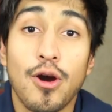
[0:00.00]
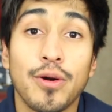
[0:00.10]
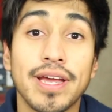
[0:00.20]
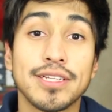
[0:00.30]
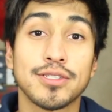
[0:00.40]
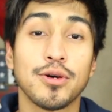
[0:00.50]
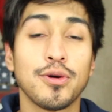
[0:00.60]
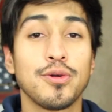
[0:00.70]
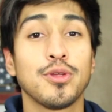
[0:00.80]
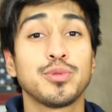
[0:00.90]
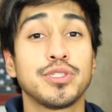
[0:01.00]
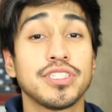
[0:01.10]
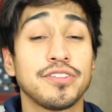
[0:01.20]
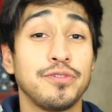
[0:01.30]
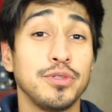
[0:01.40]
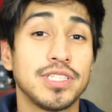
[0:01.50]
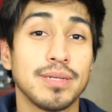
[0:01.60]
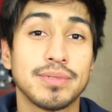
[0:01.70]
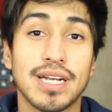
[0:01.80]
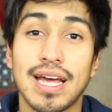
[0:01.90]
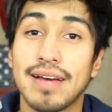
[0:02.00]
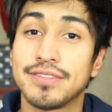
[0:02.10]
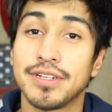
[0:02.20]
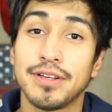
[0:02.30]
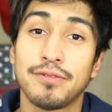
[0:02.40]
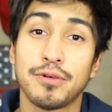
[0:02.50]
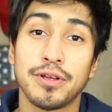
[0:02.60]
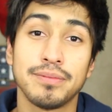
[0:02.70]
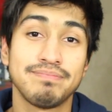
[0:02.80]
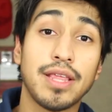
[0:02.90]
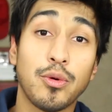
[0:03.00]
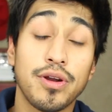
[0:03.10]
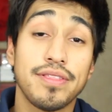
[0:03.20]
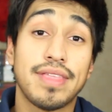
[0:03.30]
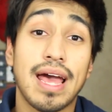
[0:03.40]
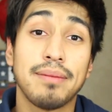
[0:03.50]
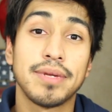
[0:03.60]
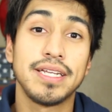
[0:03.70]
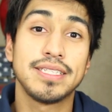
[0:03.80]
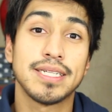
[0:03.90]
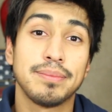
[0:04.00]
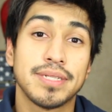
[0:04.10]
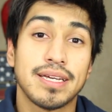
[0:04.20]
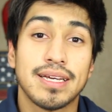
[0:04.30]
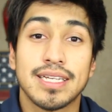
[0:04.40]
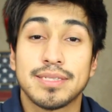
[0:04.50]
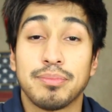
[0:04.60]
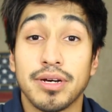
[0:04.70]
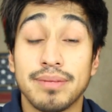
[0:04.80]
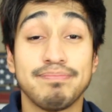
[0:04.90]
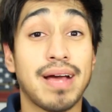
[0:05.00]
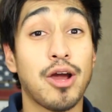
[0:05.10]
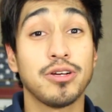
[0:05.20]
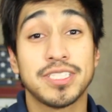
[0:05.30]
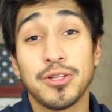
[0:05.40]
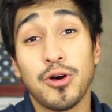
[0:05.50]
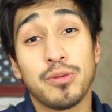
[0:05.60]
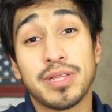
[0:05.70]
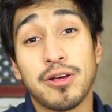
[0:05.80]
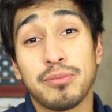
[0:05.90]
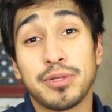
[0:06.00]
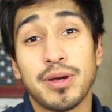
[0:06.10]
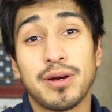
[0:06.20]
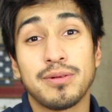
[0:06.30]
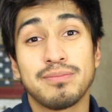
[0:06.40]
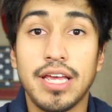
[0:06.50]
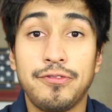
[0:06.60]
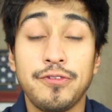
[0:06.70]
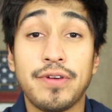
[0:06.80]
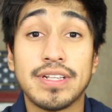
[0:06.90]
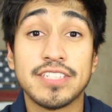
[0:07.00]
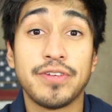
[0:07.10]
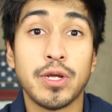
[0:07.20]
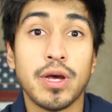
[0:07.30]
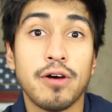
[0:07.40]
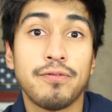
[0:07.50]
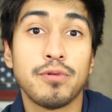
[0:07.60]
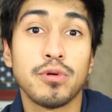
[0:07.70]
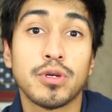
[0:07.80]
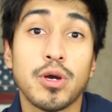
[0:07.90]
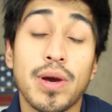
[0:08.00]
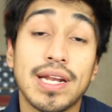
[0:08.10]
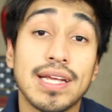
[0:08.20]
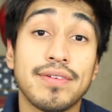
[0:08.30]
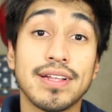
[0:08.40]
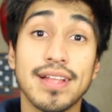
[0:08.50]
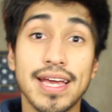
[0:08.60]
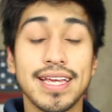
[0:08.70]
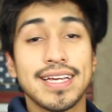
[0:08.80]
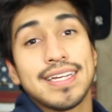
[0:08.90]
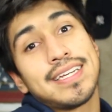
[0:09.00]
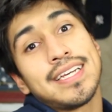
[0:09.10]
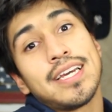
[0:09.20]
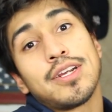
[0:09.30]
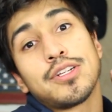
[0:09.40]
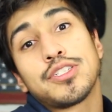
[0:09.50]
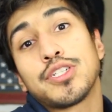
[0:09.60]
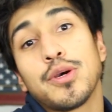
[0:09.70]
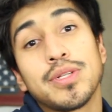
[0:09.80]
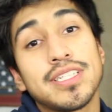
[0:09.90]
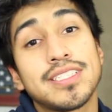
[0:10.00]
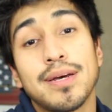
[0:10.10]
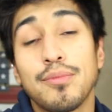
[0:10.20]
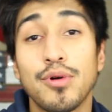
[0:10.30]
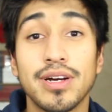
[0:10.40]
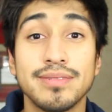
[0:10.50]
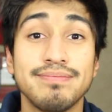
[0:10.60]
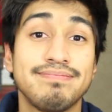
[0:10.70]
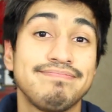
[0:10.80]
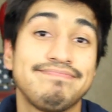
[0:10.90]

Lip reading: Okay, so those were just a few tips that I have today for you. They weren't that many tips, I guess, but I still hope they helped you out. If you found this video helpful, go ahead and give it a like, show it to someone,